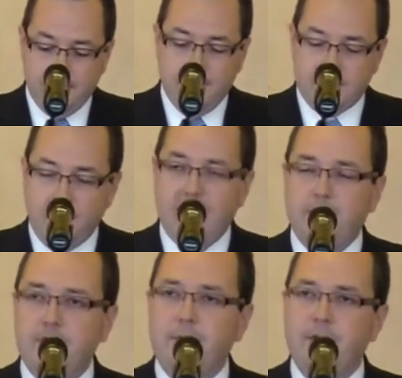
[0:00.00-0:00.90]
to
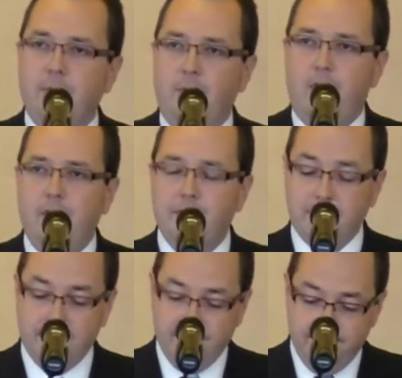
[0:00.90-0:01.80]
dismantle some of the
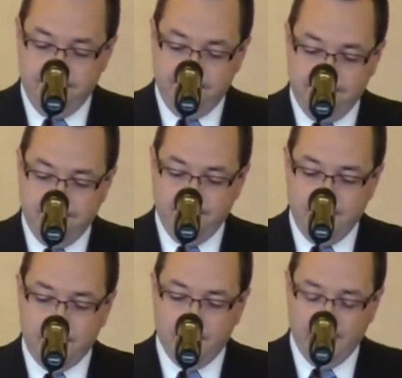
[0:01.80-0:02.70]
walls
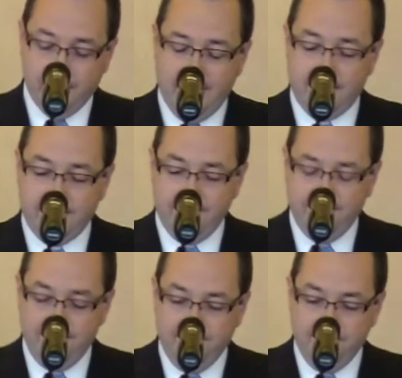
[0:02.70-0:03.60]
during Lent.
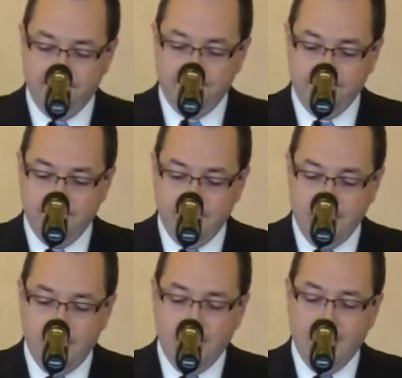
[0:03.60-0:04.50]

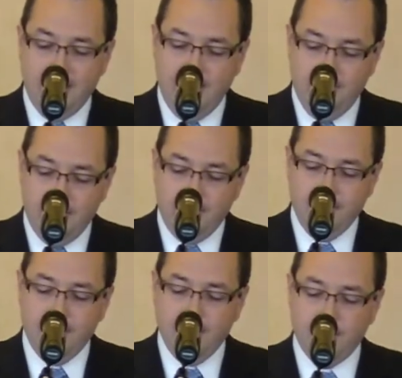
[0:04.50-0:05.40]
Yet
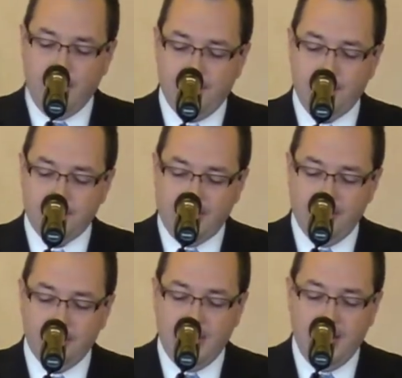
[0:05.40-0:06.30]
even throughout our
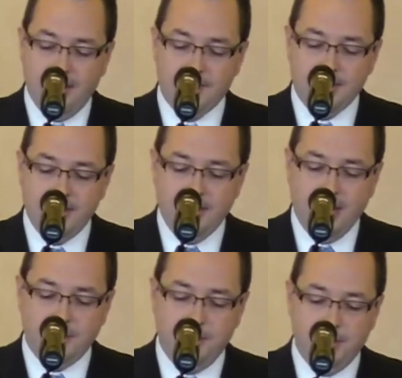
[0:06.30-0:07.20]
entire lives,
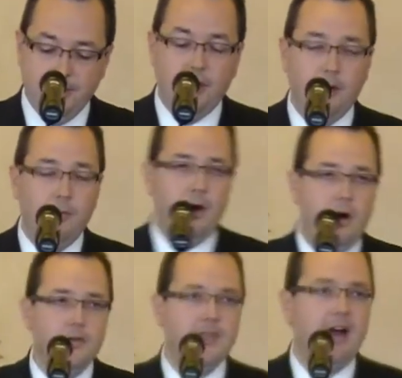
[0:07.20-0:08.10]
as we built our
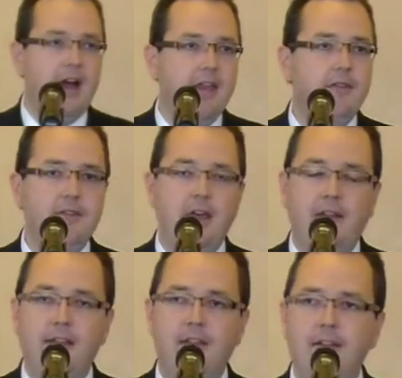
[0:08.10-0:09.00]
walls high and
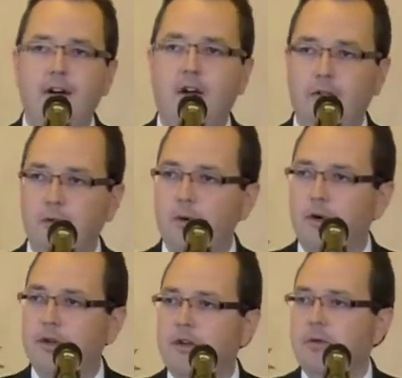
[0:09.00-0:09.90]
thick, our
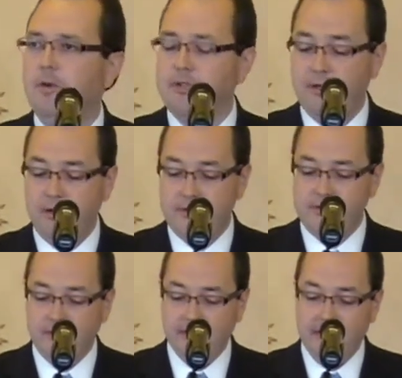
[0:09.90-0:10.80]
Lord was
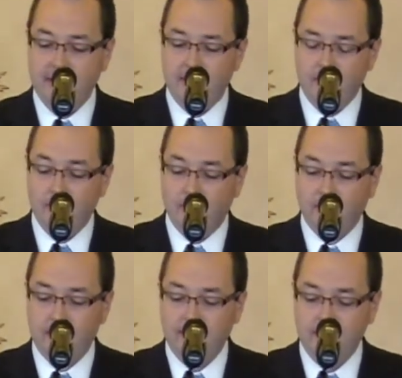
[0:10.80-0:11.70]
constantly at work,